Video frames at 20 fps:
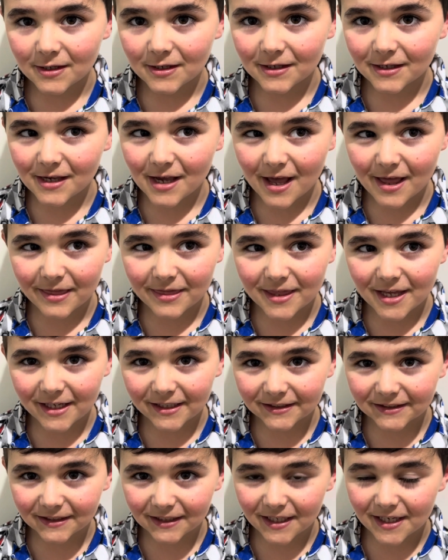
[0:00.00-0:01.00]
Yeah,
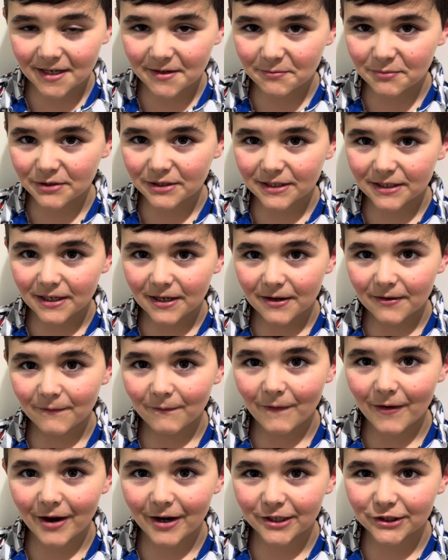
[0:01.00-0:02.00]
thanks heaps.
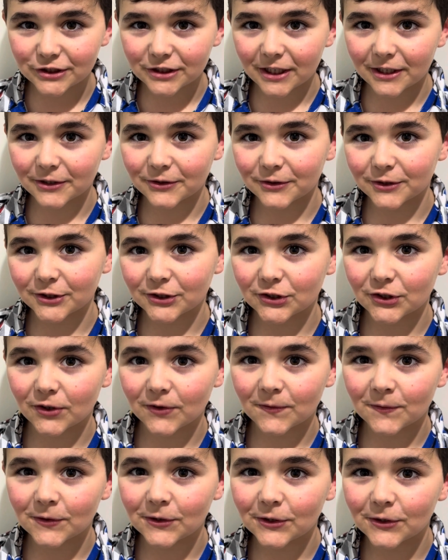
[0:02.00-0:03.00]
Very generous
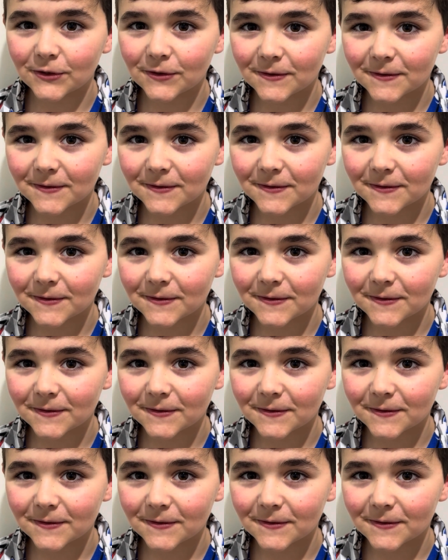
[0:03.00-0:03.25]
of you.